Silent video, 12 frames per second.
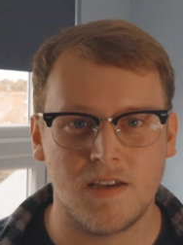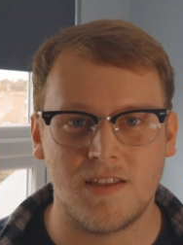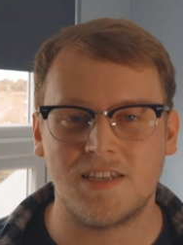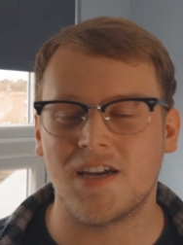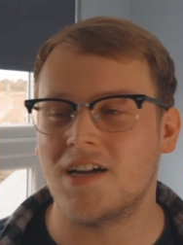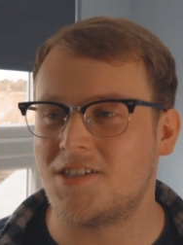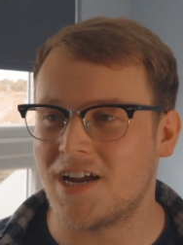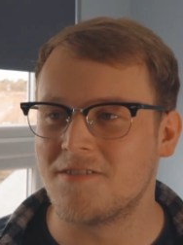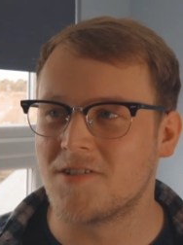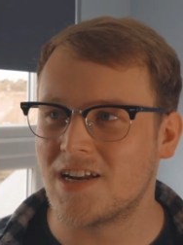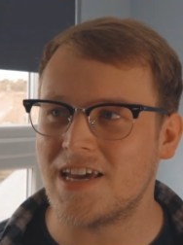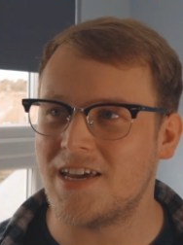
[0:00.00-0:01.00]
These are
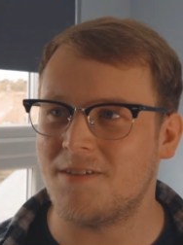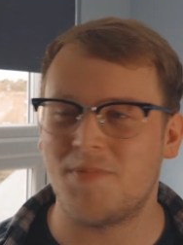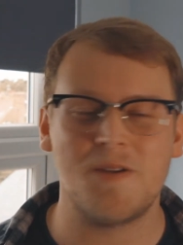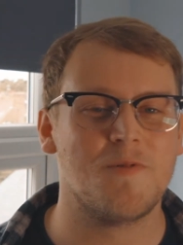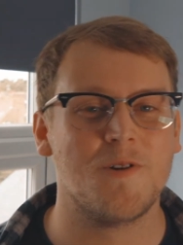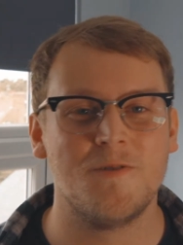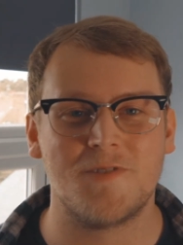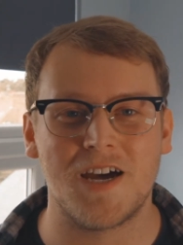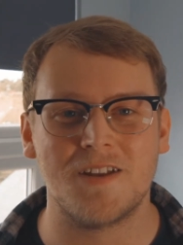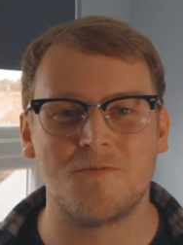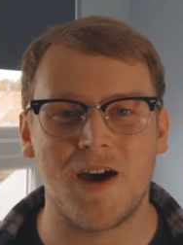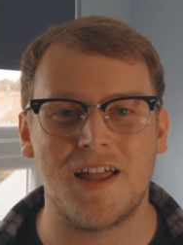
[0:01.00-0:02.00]
generally people who've
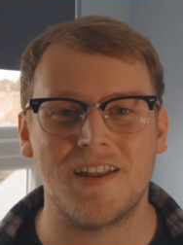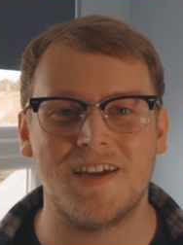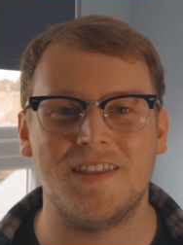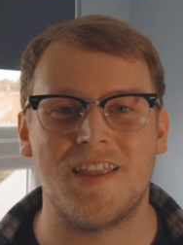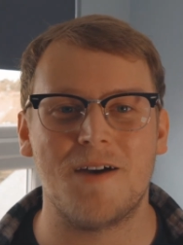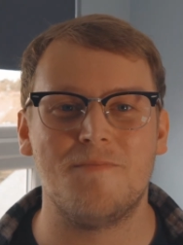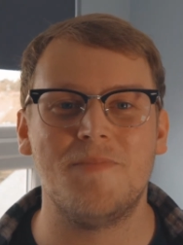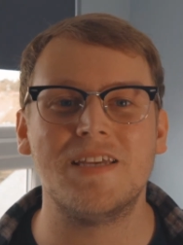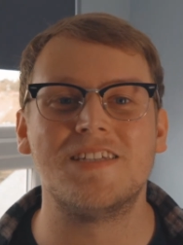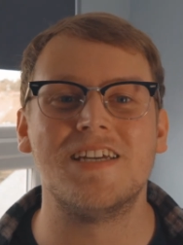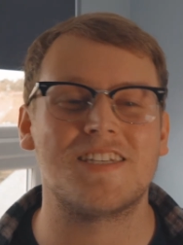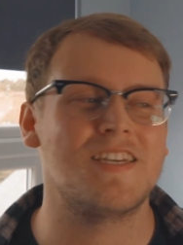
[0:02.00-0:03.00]
done well in their
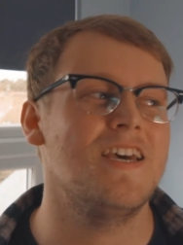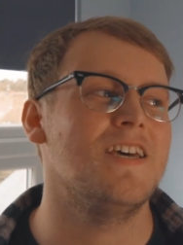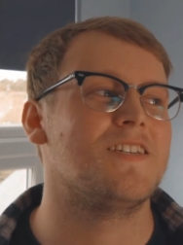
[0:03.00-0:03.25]
business,